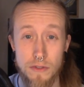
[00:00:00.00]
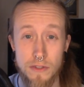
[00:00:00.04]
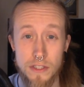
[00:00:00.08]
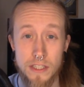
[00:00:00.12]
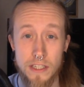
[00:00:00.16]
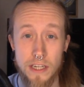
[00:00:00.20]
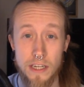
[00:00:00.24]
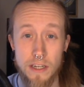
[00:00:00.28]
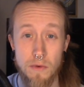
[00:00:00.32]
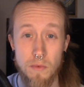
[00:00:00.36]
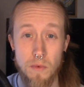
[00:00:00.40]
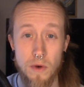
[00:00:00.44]

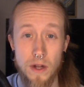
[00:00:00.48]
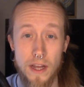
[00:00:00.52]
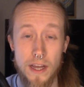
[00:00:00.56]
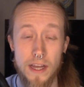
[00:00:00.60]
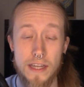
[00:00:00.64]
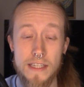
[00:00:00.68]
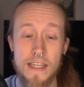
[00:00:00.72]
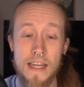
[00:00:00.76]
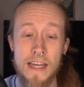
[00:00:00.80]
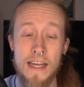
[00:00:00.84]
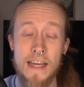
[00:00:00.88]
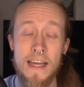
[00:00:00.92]
use in any
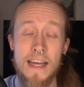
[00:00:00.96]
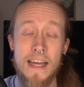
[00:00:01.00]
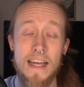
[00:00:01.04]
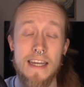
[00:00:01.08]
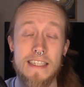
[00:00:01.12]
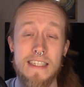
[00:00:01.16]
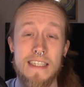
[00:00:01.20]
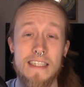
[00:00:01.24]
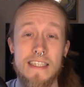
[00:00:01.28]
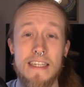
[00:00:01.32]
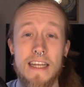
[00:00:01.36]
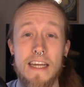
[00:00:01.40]
way. It
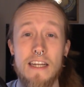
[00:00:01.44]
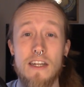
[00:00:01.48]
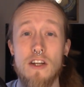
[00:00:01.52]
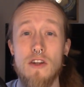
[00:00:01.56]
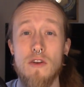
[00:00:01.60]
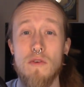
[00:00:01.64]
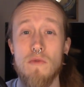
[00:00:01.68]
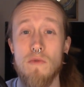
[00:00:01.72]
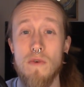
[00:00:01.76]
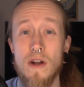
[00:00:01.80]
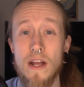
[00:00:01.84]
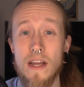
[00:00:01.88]
is
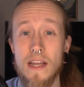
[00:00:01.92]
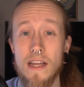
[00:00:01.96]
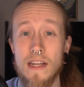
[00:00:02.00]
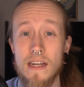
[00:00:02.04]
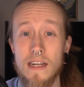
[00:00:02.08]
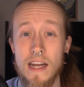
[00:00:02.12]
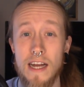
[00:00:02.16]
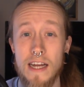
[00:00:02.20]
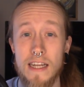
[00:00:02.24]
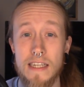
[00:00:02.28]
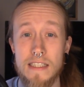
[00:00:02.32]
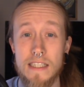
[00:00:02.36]
intended to
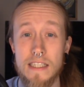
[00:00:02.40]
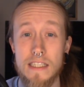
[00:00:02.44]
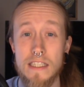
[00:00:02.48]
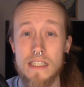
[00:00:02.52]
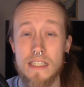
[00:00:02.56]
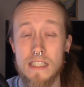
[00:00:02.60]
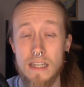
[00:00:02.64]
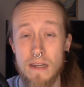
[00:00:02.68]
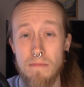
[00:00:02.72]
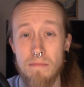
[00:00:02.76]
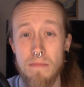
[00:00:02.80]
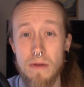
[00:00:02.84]
recognize that
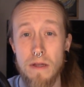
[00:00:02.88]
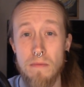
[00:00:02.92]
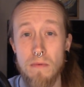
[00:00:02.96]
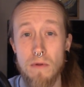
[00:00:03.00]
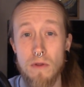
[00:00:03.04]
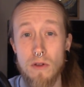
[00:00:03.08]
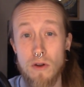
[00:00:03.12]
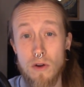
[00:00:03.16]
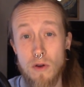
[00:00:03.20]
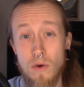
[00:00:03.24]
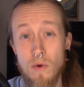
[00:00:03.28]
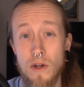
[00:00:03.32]
some
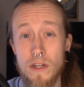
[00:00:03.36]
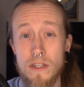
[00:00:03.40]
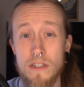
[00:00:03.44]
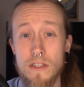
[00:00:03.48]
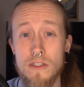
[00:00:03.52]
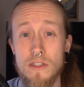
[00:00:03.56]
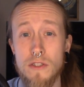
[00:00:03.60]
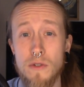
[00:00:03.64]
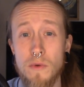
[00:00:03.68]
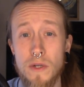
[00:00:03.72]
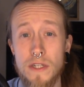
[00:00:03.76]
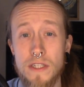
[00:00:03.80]
people are going
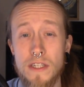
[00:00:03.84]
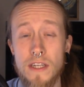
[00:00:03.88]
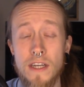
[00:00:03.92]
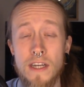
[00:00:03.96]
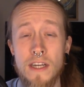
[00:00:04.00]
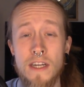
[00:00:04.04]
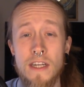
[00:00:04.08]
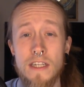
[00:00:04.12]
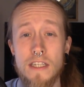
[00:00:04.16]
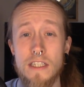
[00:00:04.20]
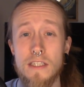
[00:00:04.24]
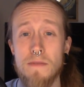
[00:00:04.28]
to do it
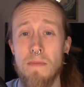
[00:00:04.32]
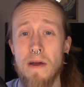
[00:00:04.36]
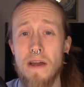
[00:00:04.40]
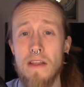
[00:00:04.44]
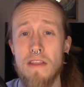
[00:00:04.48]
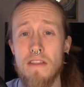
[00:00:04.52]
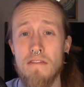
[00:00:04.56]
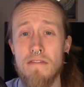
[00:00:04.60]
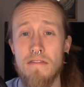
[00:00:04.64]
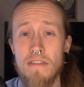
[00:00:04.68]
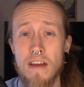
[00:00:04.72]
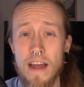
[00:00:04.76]

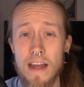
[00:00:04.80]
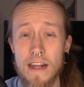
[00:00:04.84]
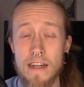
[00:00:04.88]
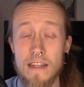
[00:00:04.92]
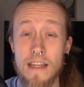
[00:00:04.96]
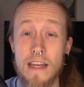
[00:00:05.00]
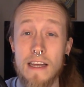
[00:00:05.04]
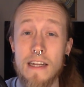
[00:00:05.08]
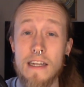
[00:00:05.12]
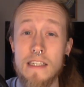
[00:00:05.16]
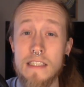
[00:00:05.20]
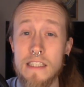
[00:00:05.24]
despite the
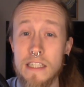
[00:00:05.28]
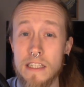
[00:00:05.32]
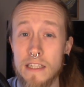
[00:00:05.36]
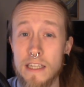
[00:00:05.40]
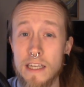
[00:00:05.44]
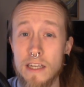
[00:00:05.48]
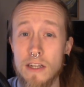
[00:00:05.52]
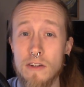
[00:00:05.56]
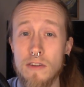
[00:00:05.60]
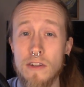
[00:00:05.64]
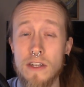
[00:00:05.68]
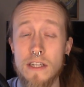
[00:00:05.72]
fact that it's
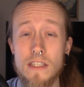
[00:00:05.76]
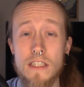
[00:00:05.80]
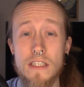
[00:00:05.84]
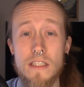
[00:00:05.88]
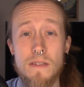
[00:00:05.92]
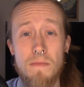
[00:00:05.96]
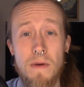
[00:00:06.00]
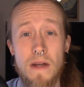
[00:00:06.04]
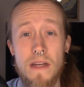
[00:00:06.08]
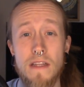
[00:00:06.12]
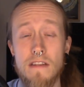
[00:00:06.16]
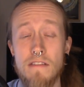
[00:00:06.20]
illegal and
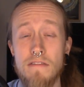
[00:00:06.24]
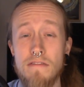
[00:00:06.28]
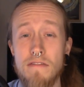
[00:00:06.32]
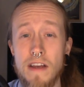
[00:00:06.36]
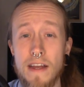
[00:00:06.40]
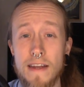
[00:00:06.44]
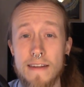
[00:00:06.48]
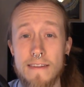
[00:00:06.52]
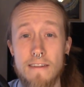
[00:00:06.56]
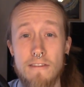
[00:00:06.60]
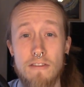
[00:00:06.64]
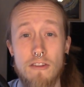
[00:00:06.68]
despite the
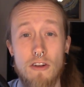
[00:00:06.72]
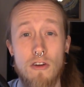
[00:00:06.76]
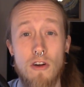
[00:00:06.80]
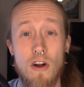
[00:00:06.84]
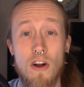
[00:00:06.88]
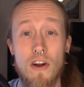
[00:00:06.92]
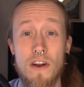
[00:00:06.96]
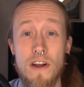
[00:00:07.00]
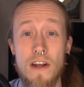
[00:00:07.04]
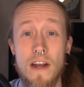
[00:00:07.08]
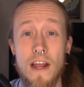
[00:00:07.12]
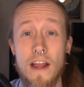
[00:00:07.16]
fact that
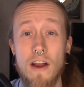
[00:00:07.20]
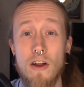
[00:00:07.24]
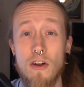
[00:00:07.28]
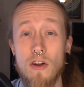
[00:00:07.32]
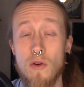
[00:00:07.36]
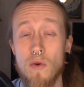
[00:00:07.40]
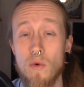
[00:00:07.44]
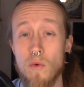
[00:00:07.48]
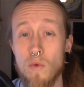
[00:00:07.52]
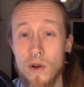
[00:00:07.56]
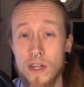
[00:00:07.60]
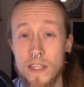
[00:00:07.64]
there are
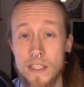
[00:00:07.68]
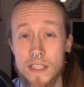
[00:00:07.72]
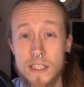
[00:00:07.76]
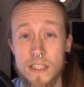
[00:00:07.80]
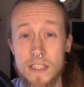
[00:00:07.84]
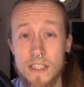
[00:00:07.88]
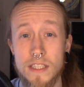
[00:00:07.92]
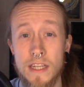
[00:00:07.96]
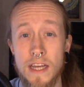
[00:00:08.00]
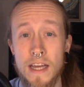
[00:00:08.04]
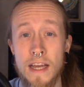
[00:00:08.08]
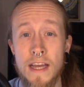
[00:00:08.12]
inherent
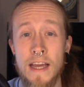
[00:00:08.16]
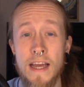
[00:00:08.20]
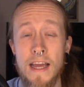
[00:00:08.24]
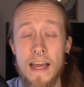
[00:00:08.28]
risks.